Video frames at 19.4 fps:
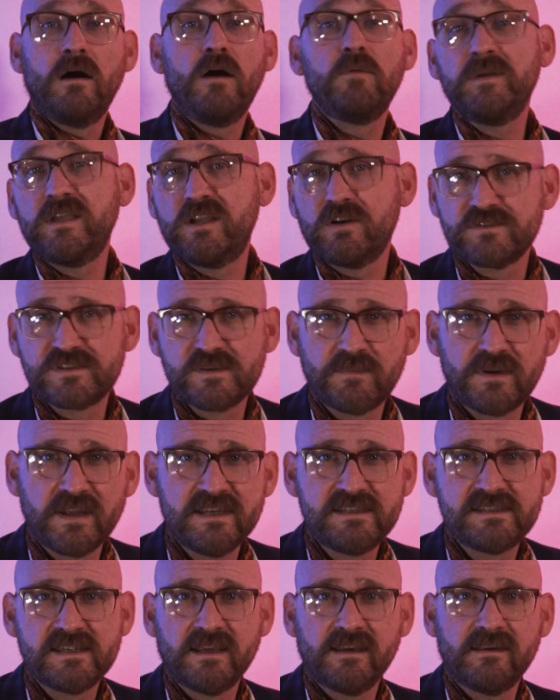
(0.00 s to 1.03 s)
I'll be
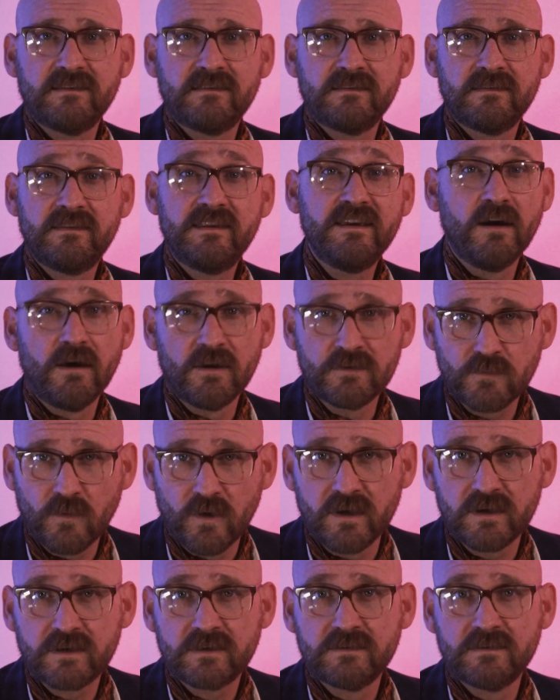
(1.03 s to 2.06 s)
contemplating the
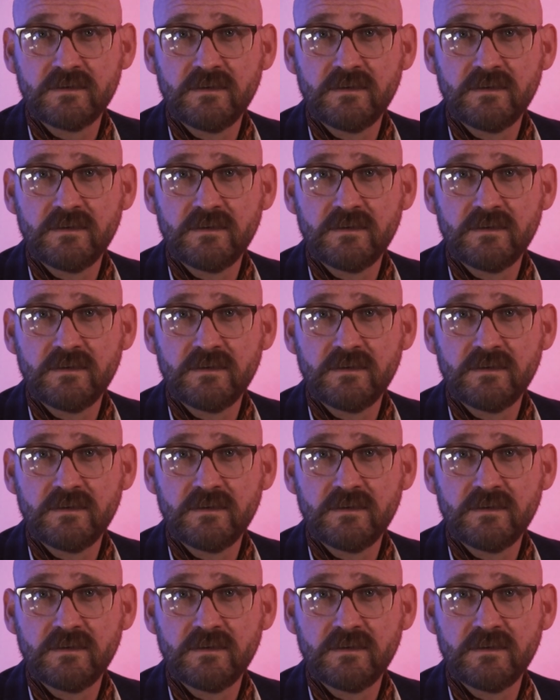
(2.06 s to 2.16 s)
artwork,